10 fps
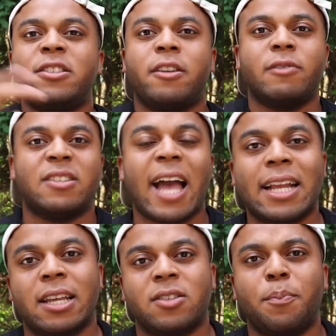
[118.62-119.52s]
these different
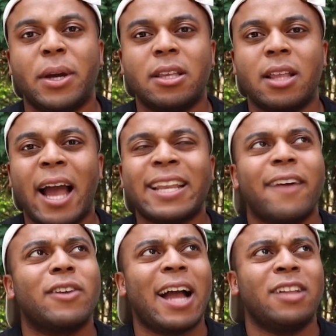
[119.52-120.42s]
tactics, but I
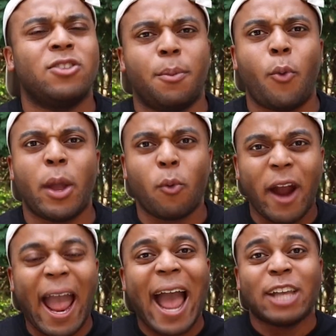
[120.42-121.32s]
never got to the point
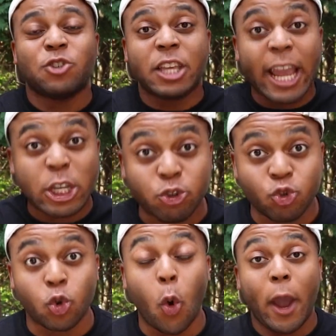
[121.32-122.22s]
where I actually
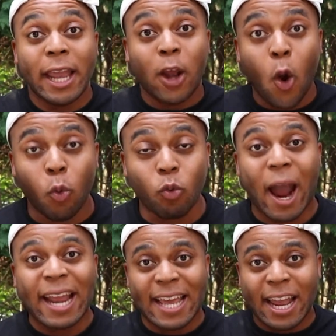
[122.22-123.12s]
enjoyed
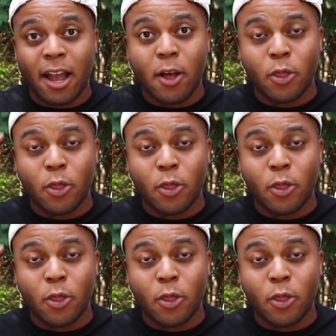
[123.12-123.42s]
riding